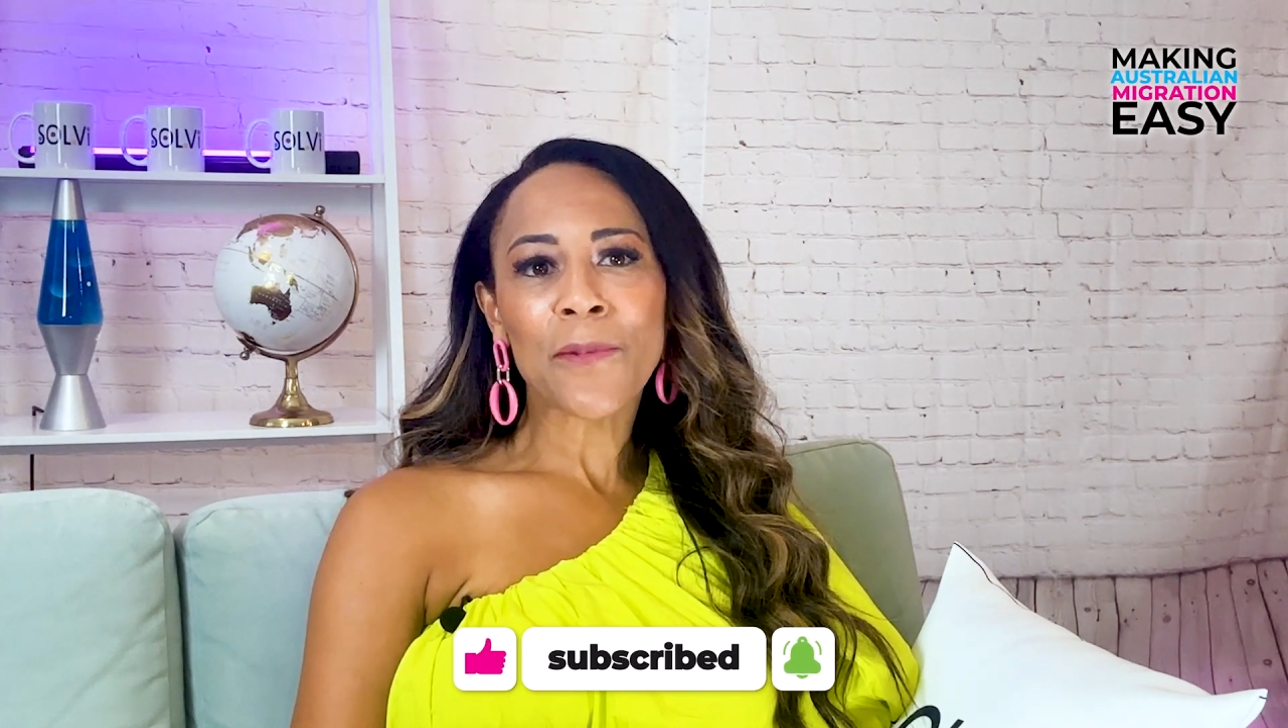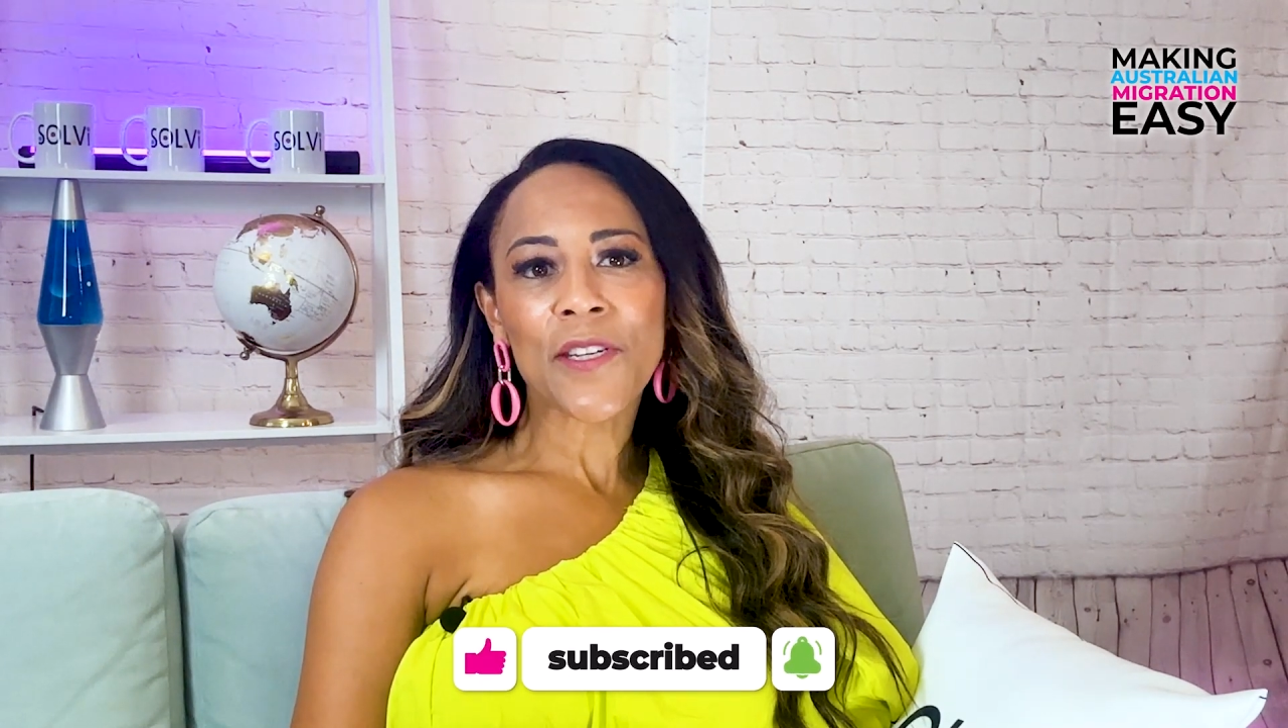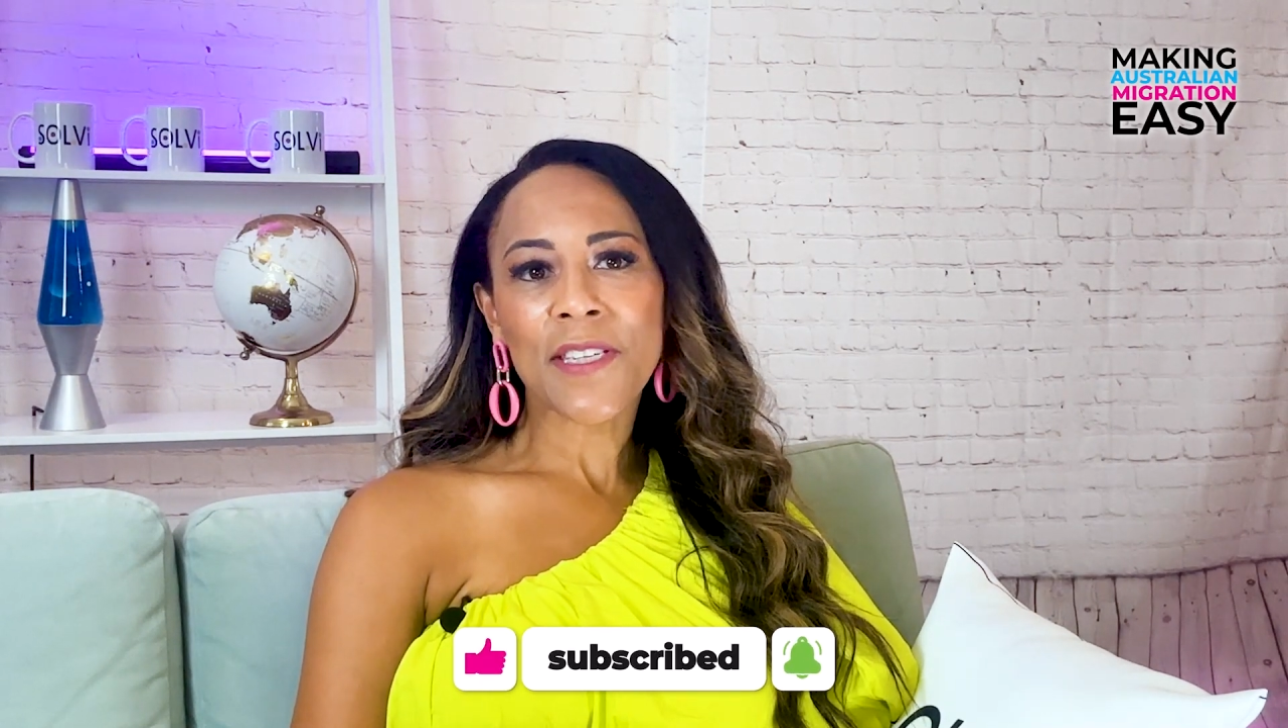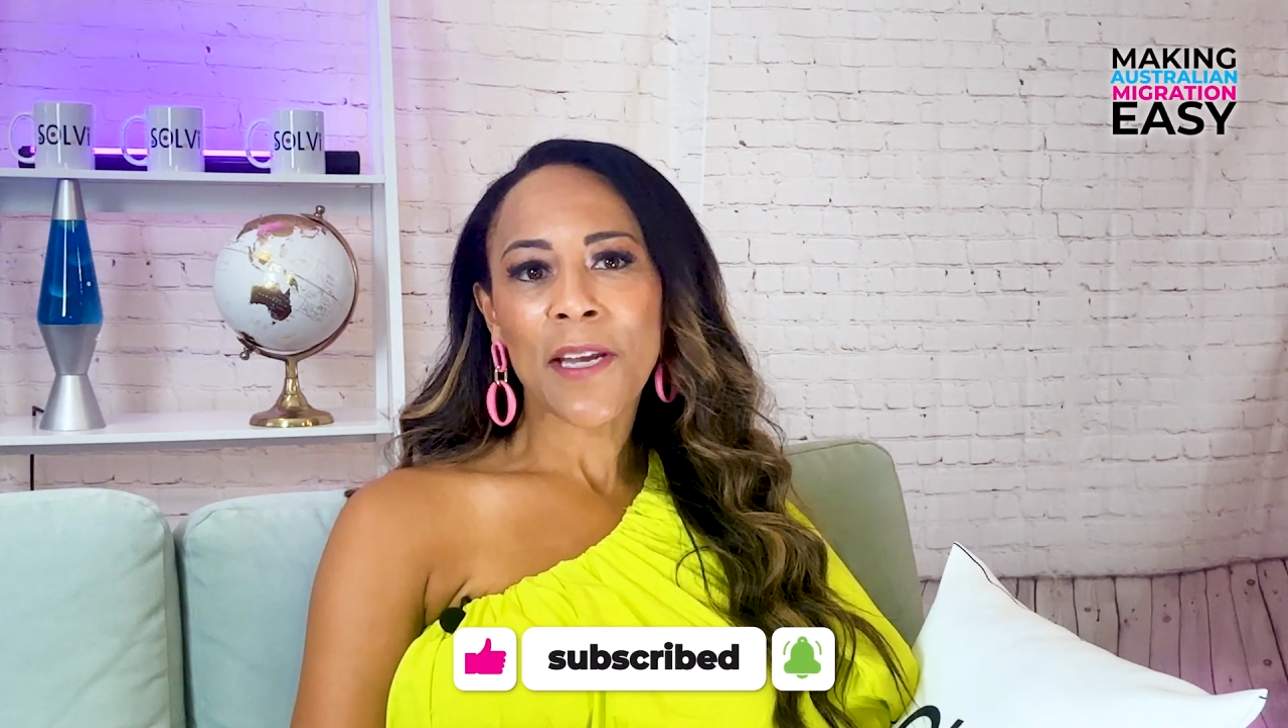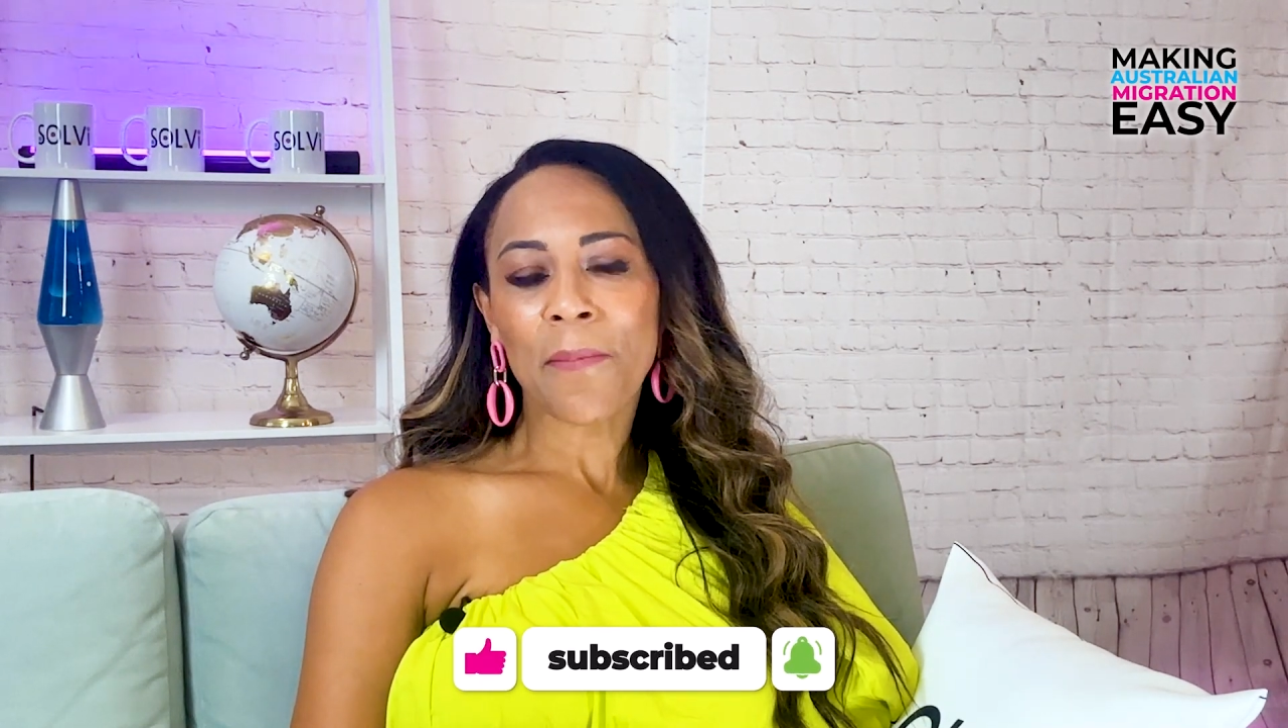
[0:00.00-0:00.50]
to
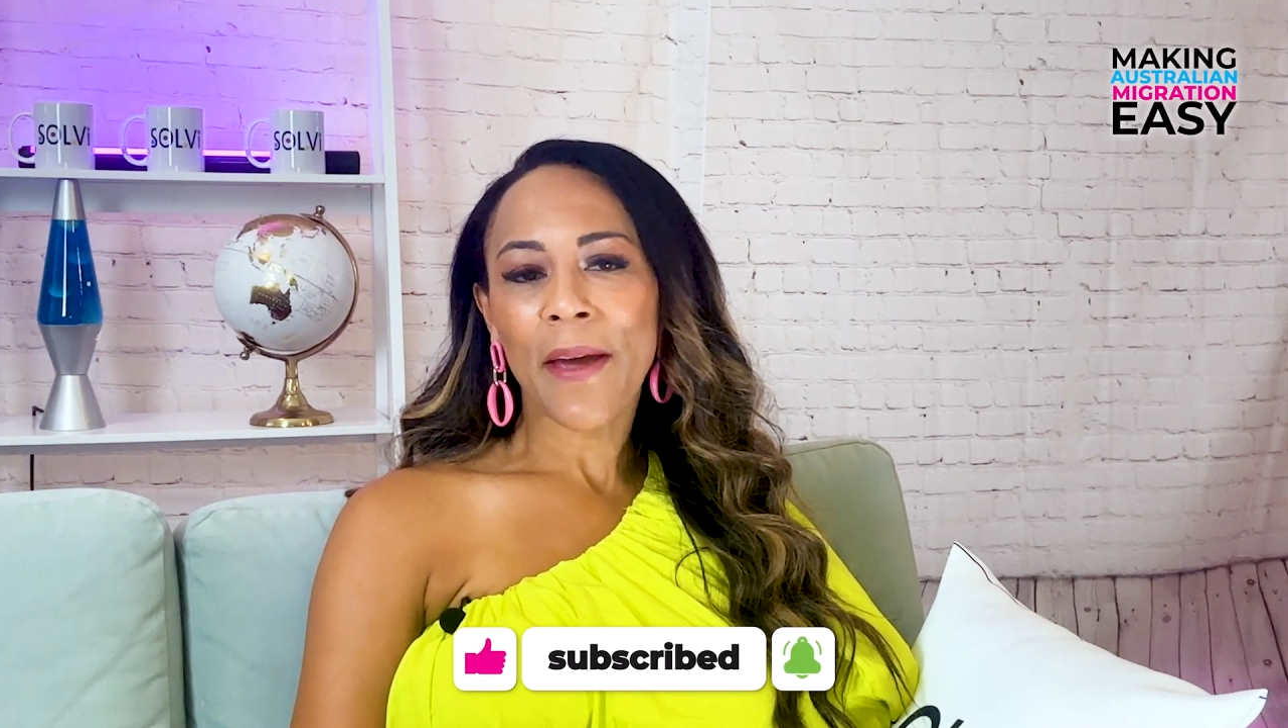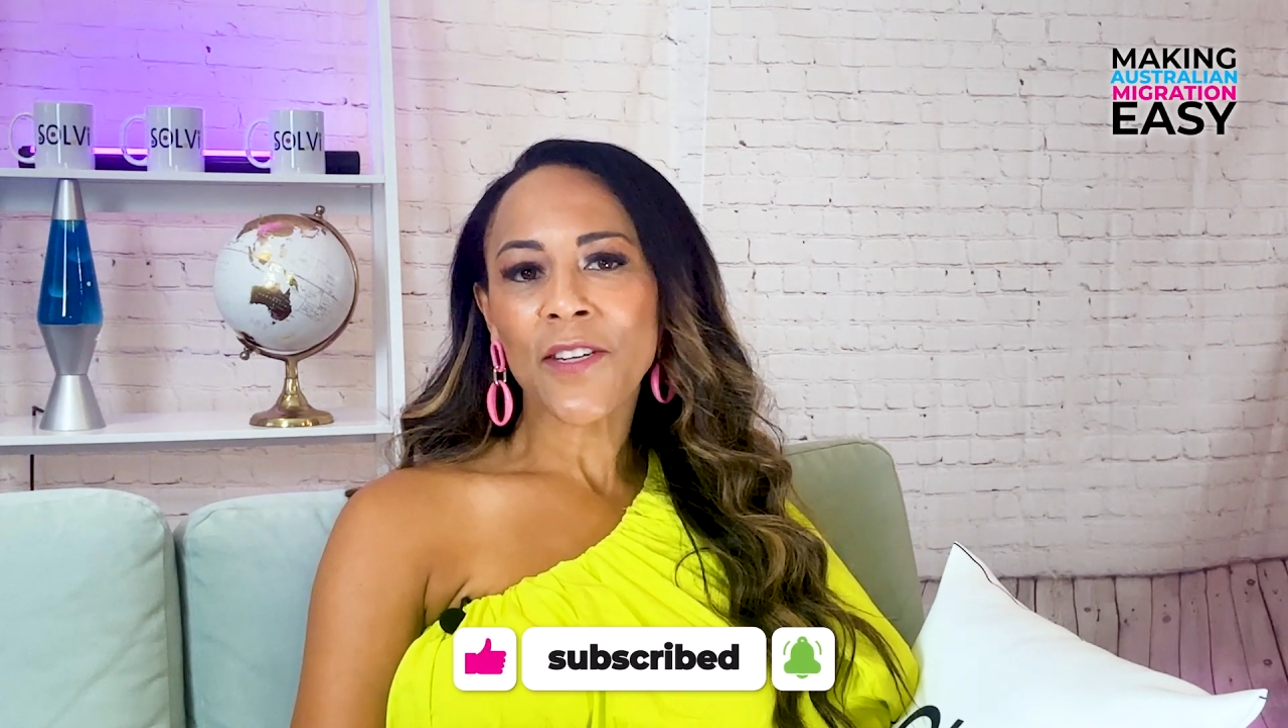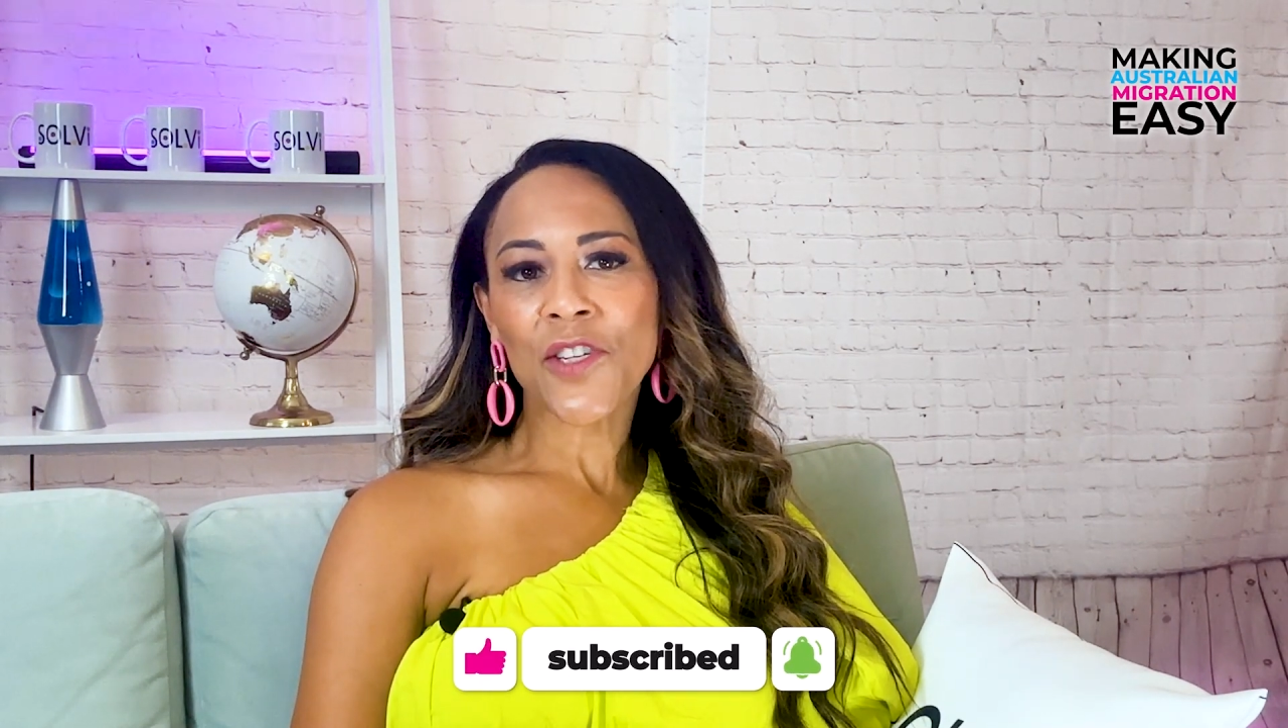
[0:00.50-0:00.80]
send back